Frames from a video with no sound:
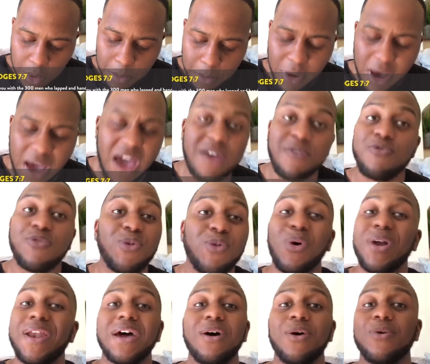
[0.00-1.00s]
but
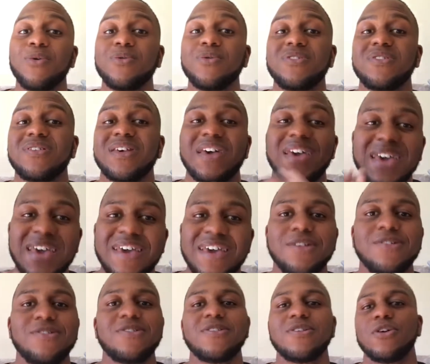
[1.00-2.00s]
everyone else
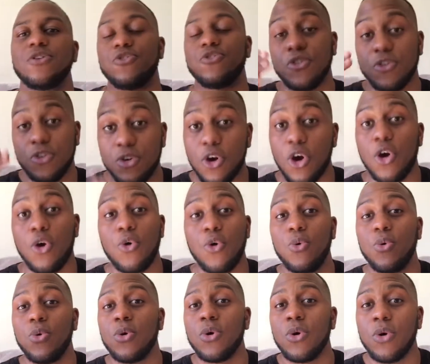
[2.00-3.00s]
is to go
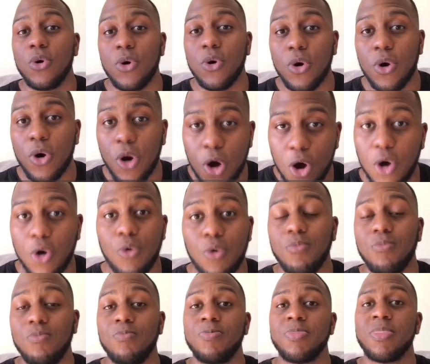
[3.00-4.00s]
home.